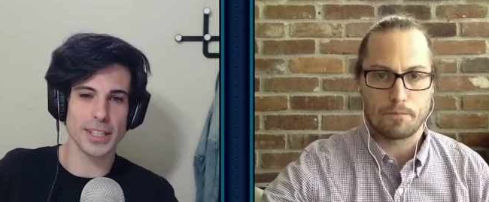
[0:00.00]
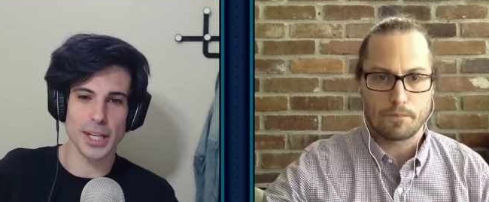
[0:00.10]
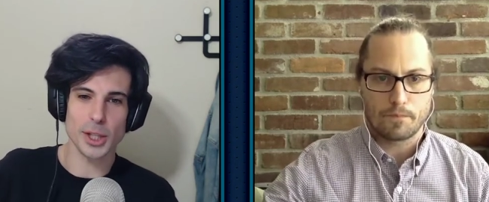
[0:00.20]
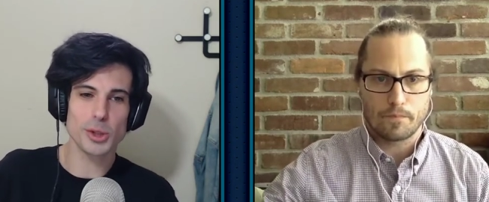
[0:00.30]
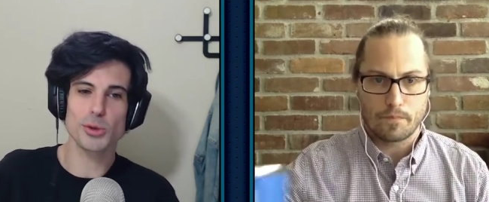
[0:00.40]

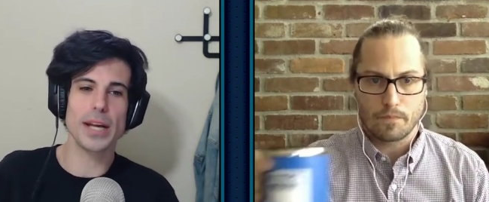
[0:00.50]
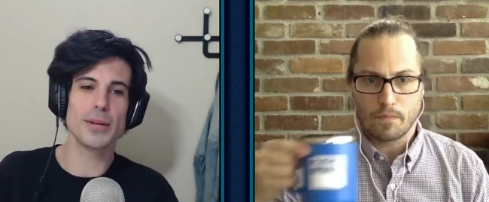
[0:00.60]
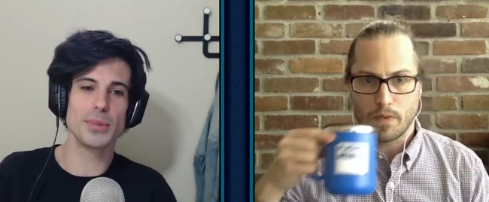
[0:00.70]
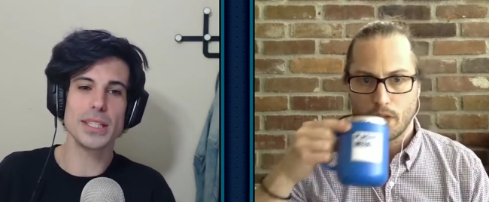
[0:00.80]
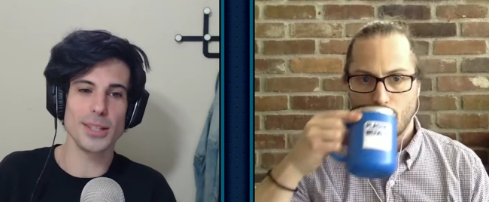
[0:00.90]

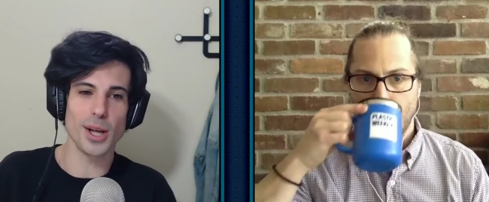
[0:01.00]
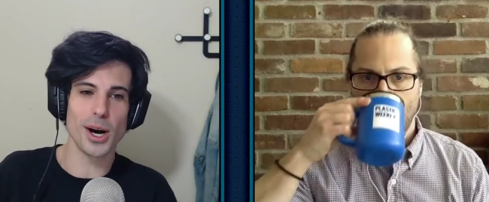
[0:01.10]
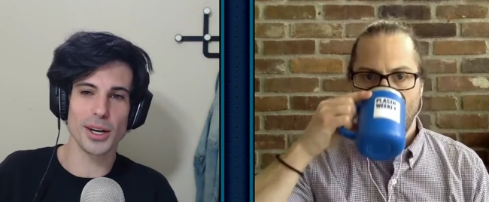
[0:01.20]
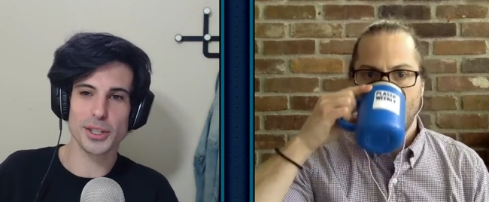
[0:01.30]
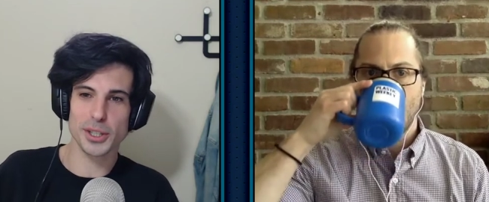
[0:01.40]
Speaker 1: Incredibly
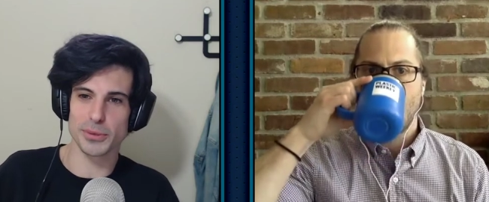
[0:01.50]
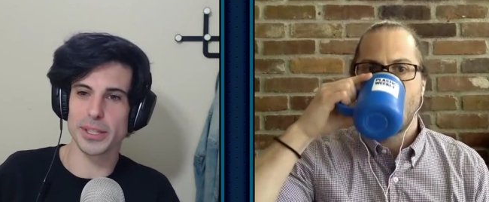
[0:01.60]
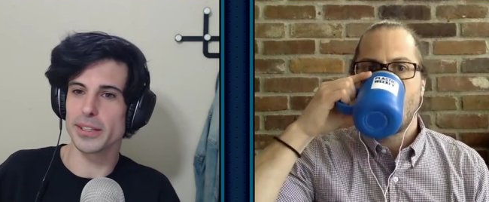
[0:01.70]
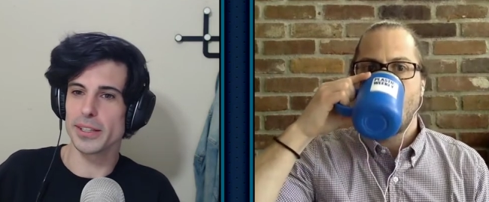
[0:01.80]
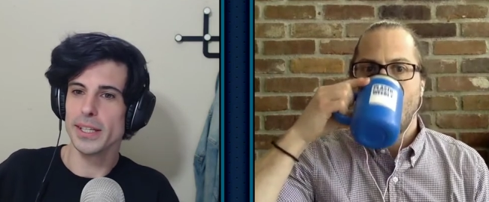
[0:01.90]
long
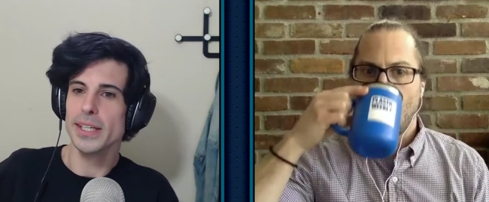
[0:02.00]
career.